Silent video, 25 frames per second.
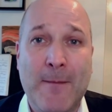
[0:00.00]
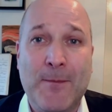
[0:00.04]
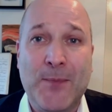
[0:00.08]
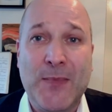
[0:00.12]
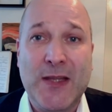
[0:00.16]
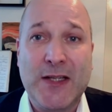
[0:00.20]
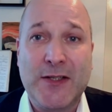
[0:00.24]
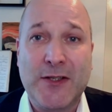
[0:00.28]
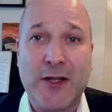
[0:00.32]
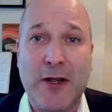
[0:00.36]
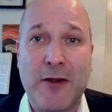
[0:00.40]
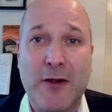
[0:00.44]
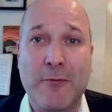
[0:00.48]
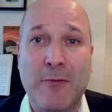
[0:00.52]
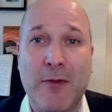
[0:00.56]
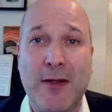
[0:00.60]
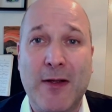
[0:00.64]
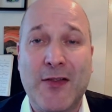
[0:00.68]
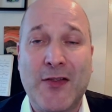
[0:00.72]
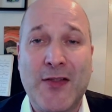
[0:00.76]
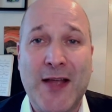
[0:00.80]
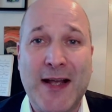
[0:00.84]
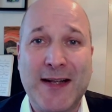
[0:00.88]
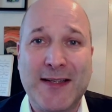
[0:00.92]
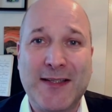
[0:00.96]
So
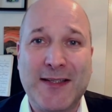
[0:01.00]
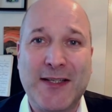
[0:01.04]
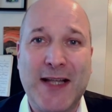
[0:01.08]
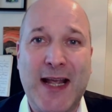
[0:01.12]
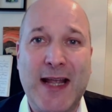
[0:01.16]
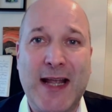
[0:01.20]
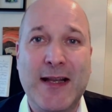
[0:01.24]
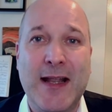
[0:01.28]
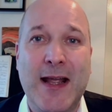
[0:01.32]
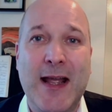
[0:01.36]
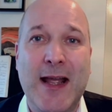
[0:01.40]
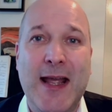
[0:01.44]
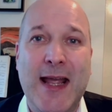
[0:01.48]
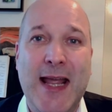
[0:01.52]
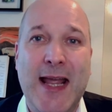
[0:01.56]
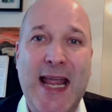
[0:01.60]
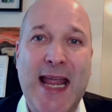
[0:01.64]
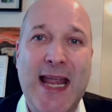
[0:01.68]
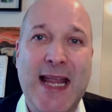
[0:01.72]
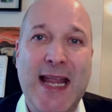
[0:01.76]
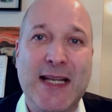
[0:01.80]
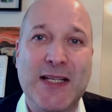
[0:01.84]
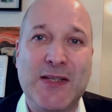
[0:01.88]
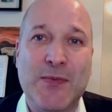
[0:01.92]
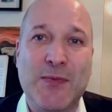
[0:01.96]
that said,
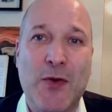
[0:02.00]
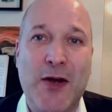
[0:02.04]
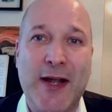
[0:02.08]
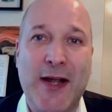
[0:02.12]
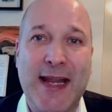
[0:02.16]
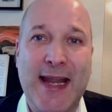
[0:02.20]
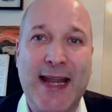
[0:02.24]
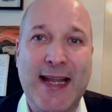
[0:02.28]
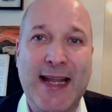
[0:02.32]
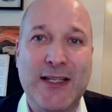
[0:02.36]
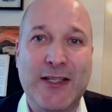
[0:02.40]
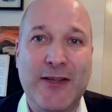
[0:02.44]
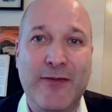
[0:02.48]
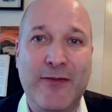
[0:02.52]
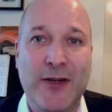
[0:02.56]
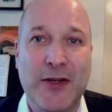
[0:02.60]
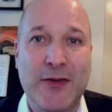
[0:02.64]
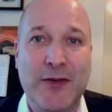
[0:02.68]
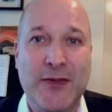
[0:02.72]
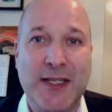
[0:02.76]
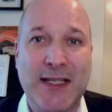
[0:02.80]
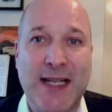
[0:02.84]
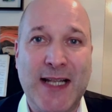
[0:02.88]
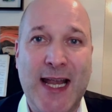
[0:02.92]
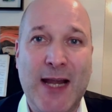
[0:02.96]
here's my interview
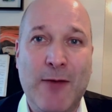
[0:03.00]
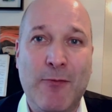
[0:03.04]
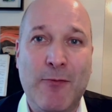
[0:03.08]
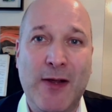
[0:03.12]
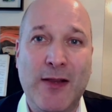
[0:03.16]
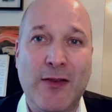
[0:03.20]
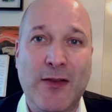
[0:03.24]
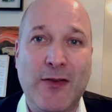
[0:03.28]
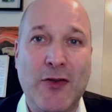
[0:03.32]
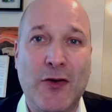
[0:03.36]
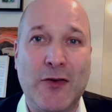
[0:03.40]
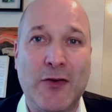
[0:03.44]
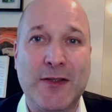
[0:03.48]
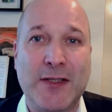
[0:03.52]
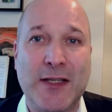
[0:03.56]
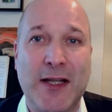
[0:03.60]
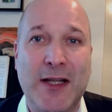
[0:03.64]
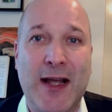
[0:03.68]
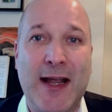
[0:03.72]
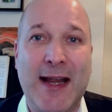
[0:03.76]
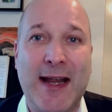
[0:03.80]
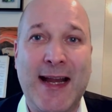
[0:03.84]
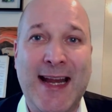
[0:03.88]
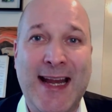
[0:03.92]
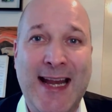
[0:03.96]
today with Dr.
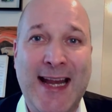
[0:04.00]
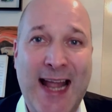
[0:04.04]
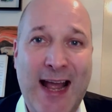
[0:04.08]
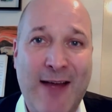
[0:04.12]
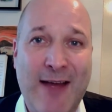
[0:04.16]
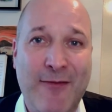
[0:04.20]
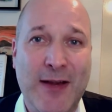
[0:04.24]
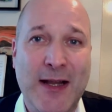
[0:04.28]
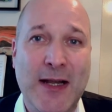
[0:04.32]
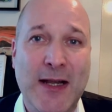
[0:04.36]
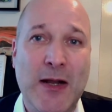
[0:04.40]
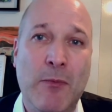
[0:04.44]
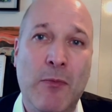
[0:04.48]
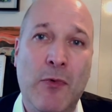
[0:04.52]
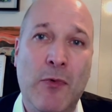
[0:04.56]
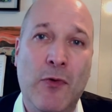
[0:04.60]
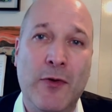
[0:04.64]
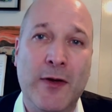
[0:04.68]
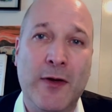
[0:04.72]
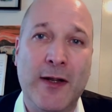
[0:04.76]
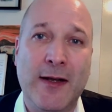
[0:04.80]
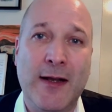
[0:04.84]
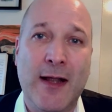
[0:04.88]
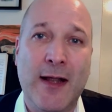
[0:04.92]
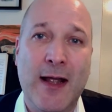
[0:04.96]
Gavin
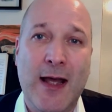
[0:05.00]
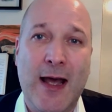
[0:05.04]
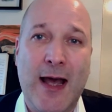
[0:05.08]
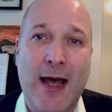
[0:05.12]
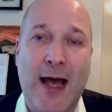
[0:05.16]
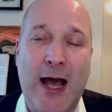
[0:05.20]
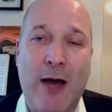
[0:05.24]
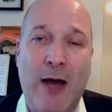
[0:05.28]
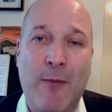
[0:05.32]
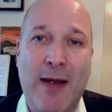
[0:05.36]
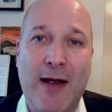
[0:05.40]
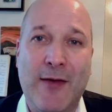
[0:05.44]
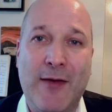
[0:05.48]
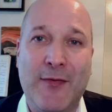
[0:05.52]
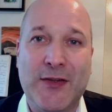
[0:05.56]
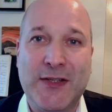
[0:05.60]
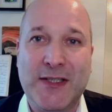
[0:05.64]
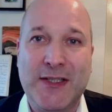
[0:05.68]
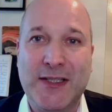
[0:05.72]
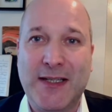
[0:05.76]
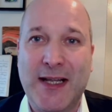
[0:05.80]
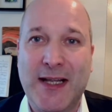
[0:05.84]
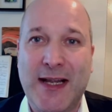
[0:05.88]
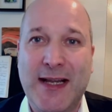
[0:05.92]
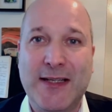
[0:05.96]
Morgan about the
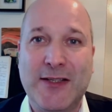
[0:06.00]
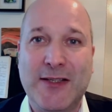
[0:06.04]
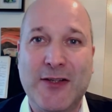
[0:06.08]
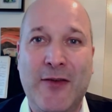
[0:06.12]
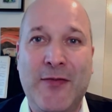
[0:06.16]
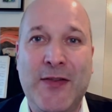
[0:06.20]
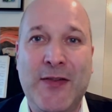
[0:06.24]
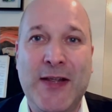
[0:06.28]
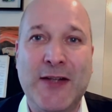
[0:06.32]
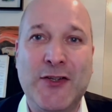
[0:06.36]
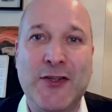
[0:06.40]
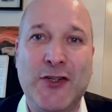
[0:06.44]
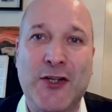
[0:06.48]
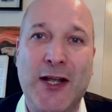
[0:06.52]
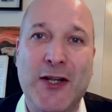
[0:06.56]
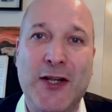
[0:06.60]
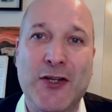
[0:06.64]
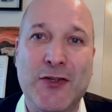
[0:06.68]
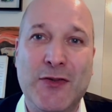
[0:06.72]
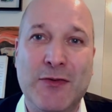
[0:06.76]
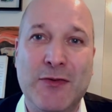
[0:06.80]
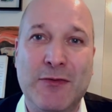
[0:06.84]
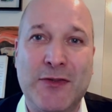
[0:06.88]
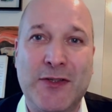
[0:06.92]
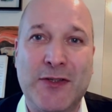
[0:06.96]
state of the
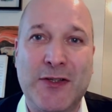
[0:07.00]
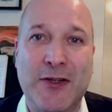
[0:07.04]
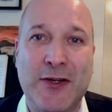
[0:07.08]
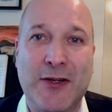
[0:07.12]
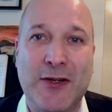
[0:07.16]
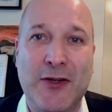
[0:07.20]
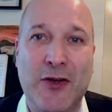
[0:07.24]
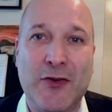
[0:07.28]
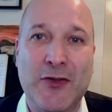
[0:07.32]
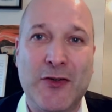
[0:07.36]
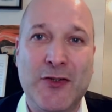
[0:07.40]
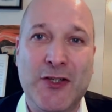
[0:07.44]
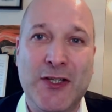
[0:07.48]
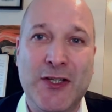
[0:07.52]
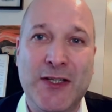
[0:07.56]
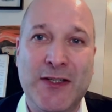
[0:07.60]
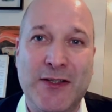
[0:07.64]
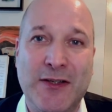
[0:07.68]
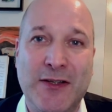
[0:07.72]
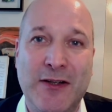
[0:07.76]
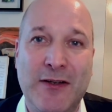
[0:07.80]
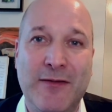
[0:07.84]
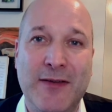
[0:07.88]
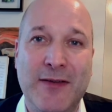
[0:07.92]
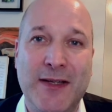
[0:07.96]
Educational Psychology
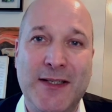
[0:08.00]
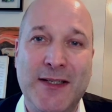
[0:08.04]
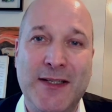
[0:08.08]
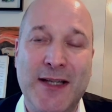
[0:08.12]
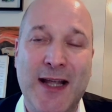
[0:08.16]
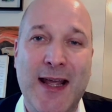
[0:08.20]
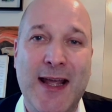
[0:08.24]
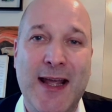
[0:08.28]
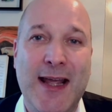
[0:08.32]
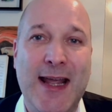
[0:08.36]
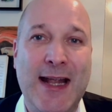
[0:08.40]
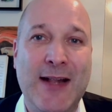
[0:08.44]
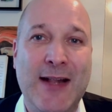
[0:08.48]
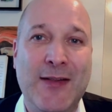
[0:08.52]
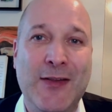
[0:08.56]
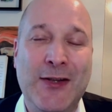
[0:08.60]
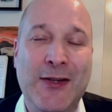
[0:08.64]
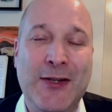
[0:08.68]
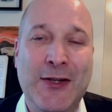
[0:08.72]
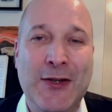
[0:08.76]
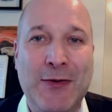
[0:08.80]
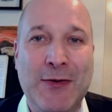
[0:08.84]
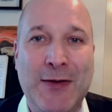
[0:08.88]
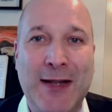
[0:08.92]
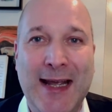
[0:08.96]
Service in
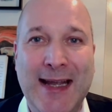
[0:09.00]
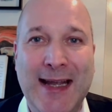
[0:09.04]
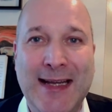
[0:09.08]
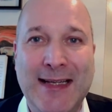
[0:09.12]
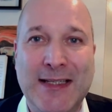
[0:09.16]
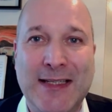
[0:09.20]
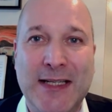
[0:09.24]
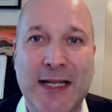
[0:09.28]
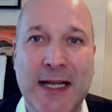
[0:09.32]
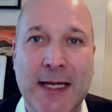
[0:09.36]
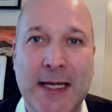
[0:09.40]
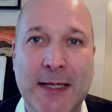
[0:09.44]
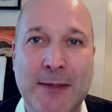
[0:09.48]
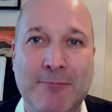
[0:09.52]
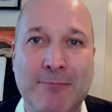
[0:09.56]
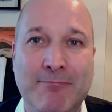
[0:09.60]
the UK today.